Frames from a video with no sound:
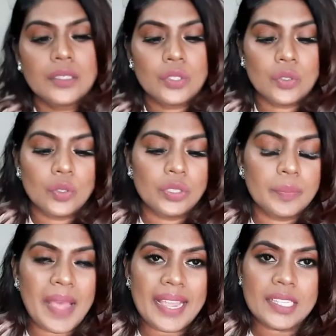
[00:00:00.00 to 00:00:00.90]
So
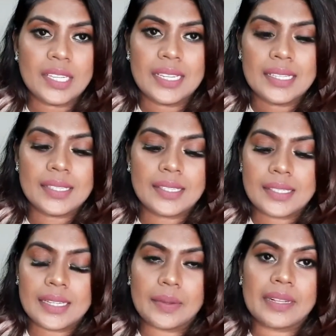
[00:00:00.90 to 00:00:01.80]
the packaging
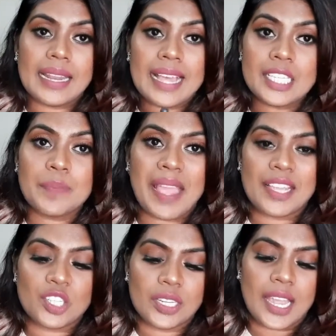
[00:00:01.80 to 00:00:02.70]
is glass
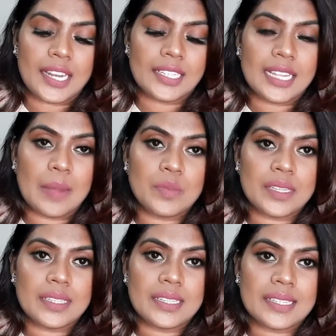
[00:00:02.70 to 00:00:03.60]
packaging, and it
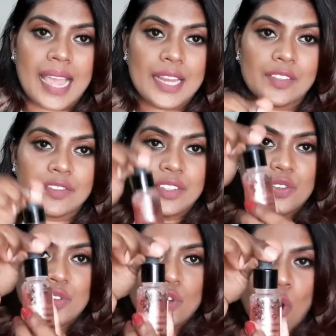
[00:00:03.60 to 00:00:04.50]
comes in this kind of a
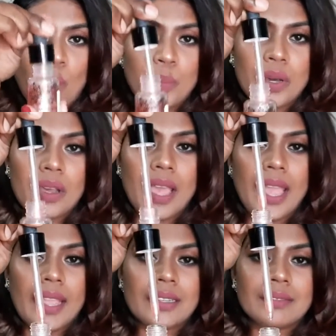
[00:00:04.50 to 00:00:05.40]
dropper,
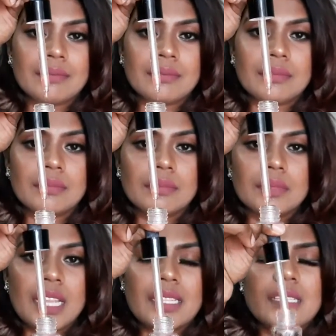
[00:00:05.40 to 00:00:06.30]
and
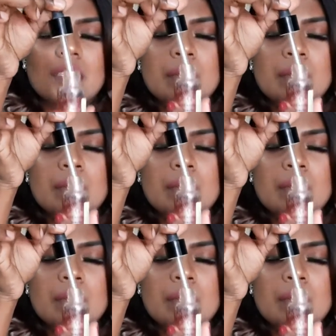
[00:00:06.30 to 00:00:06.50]
it